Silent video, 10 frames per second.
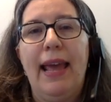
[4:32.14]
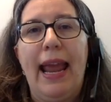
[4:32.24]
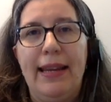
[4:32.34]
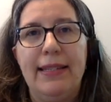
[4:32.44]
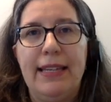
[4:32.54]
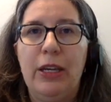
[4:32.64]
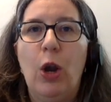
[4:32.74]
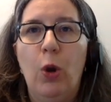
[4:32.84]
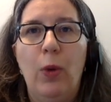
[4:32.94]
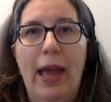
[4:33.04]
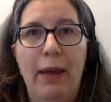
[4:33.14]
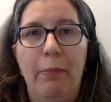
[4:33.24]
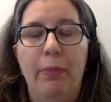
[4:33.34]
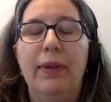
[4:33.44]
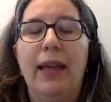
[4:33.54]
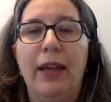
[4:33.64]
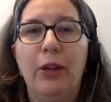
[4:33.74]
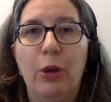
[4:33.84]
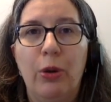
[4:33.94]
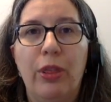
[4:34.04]
ATOM
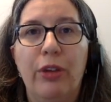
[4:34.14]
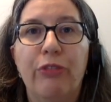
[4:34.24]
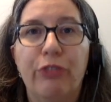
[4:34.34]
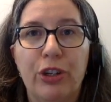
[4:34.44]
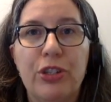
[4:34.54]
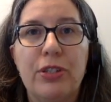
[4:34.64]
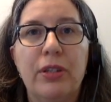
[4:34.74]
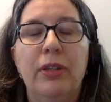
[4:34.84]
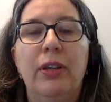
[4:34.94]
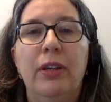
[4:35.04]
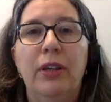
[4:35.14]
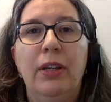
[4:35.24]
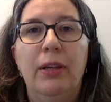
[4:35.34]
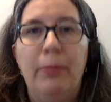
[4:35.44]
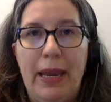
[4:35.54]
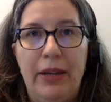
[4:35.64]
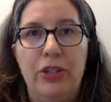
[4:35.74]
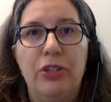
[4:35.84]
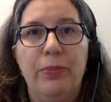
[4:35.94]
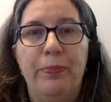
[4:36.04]
and go to the first
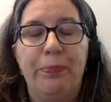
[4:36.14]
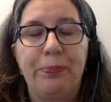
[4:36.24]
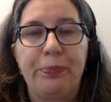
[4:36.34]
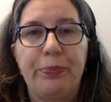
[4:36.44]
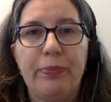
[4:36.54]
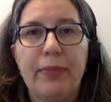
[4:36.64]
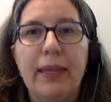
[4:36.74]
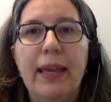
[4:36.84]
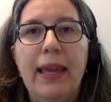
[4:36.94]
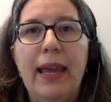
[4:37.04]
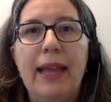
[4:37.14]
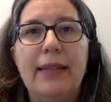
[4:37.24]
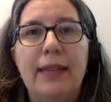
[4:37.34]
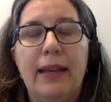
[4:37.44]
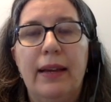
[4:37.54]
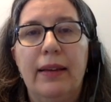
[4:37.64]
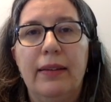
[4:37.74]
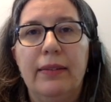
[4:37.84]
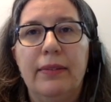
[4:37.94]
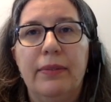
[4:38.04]
page. It's a
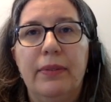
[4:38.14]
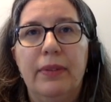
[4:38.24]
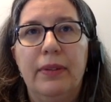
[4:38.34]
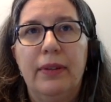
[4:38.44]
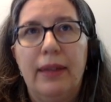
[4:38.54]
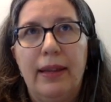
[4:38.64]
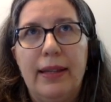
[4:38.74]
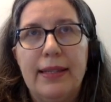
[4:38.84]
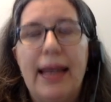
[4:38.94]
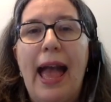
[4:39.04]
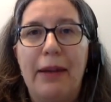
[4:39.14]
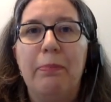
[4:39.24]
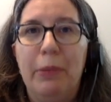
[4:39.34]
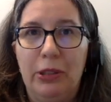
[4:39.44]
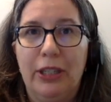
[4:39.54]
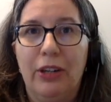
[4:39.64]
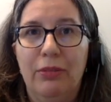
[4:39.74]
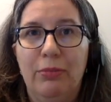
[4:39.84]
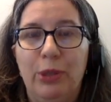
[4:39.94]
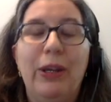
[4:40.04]
it's an atom builder.
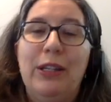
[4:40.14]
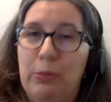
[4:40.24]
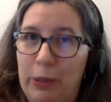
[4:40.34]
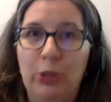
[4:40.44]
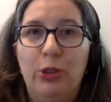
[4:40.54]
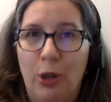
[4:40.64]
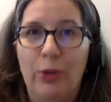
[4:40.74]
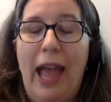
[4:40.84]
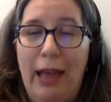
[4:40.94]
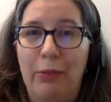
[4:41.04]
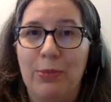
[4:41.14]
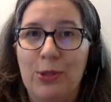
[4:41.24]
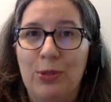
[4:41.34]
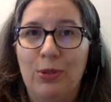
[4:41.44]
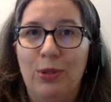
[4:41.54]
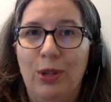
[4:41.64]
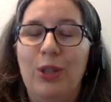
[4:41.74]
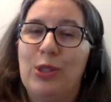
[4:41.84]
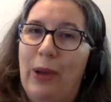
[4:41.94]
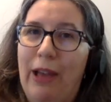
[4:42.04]
You get to build your own atoms.
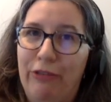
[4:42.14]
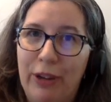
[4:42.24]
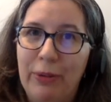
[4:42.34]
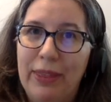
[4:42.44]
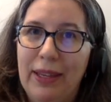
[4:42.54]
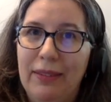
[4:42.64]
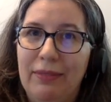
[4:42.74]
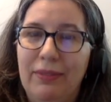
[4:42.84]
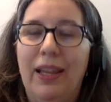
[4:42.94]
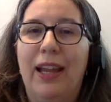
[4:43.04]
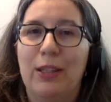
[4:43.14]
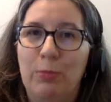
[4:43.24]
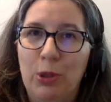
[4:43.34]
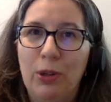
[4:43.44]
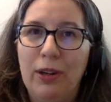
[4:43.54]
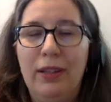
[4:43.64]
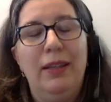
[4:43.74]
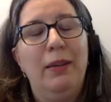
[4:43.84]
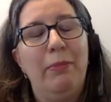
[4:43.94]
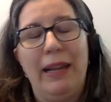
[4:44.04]
So have fun with it, explore,
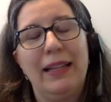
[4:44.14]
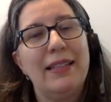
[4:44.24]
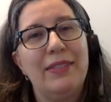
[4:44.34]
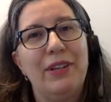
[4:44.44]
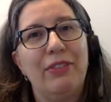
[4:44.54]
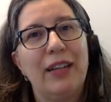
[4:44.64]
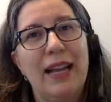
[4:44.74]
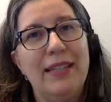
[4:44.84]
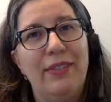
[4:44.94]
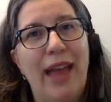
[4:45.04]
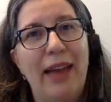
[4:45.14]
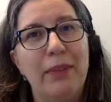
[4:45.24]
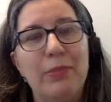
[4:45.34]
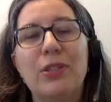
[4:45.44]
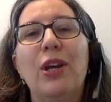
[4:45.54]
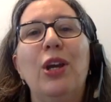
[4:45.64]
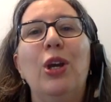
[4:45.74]
make lots of different kinds of atoms.